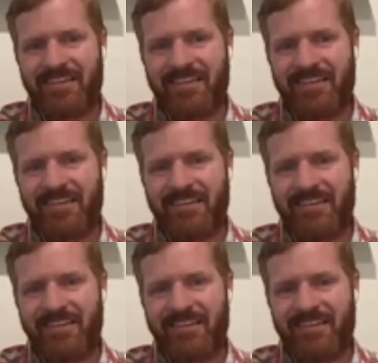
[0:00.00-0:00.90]

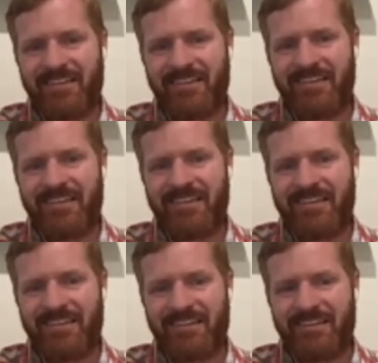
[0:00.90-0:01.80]

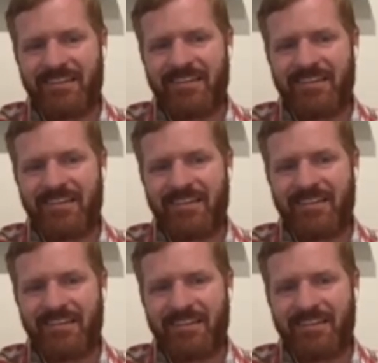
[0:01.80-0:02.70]

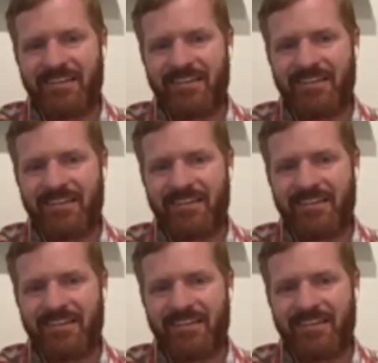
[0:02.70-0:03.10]
(silent)